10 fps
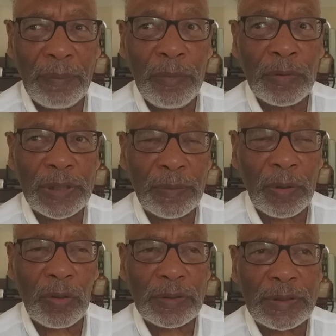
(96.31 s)
music,
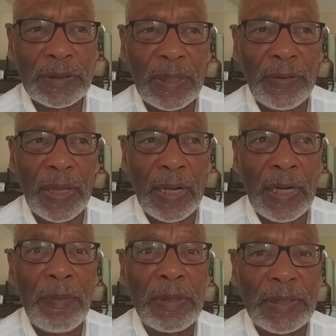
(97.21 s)
because there are
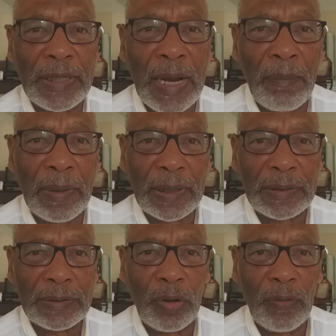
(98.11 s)
limited
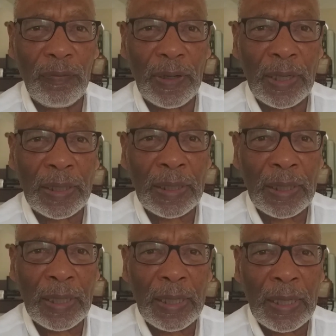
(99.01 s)
numbers
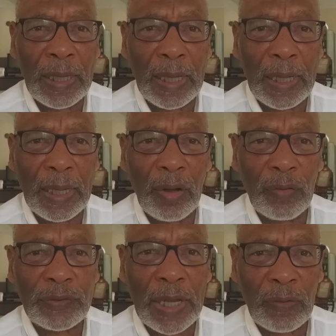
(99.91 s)

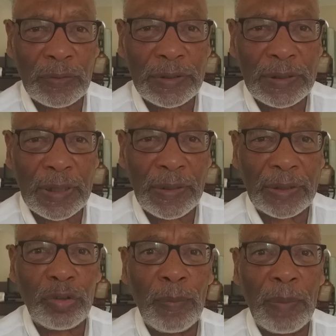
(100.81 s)
of sounds
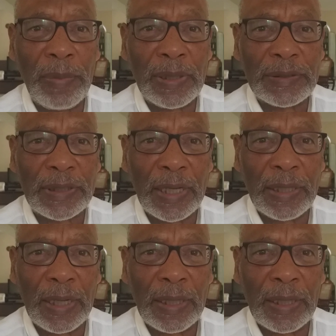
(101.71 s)
that human beings can